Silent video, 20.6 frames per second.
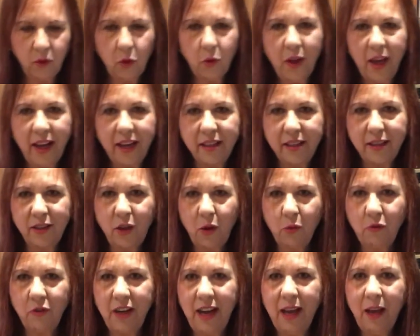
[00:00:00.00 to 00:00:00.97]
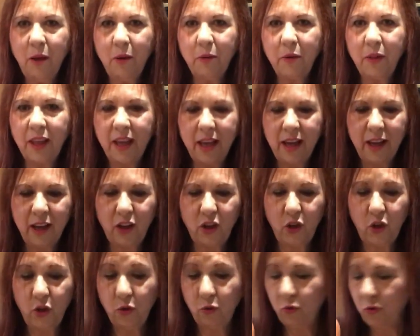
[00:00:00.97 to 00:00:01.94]
Okay, so now that
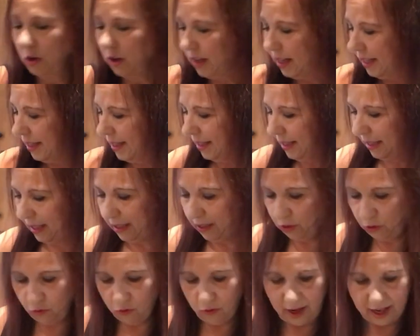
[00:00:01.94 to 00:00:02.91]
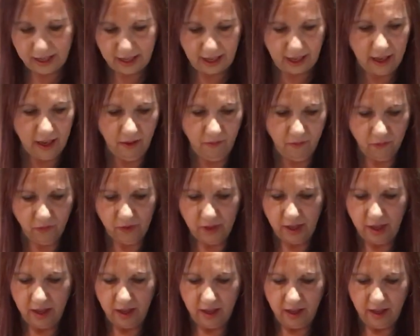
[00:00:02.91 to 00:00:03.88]
your rice is ready,
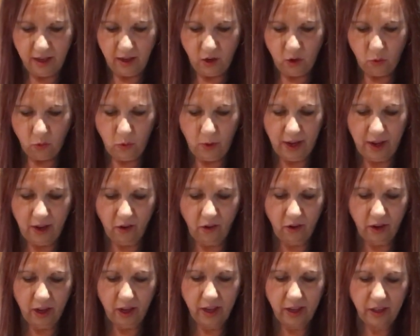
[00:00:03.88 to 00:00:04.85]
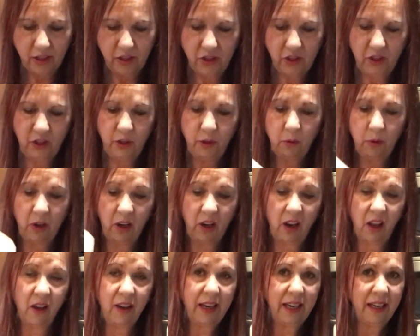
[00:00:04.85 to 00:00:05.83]
we are going to
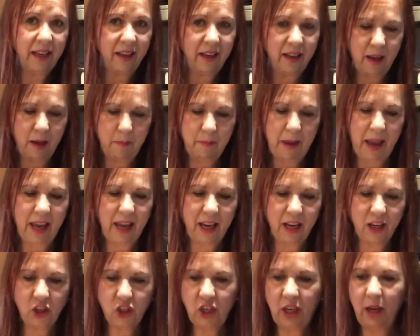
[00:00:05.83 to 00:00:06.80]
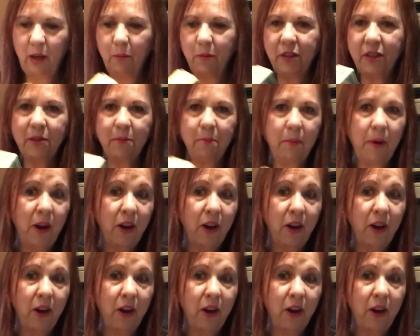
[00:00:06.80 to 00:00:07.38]
line a baking sheet with some